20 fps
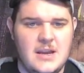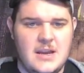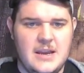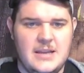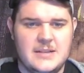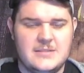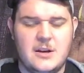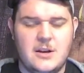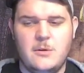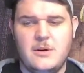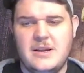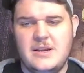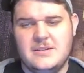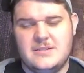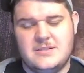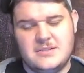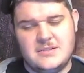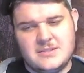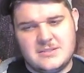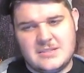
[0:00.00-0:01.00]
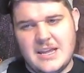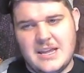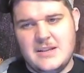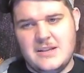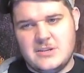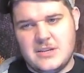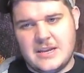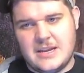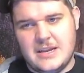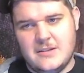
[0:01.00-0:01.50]
As always, stay
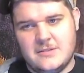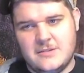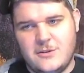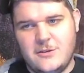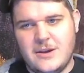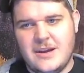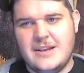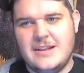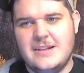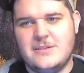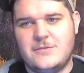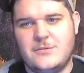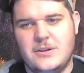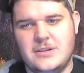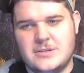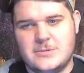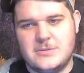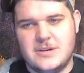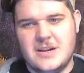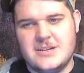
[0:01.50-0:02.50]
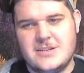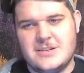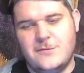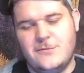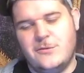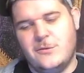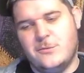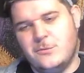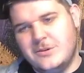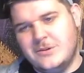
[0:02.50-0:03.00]
and check out the credits for inspiration
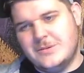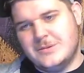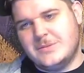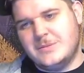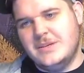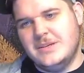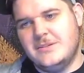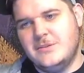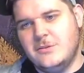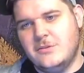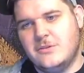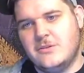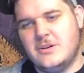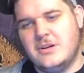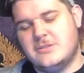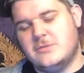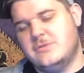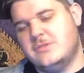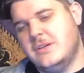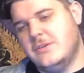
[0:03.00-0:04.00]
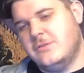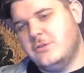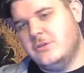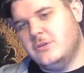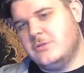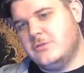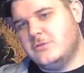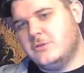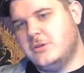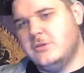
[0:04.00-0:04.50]
from Real Smith doing their awesome
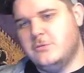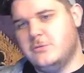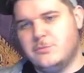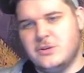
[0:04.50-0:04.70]
subcritical role.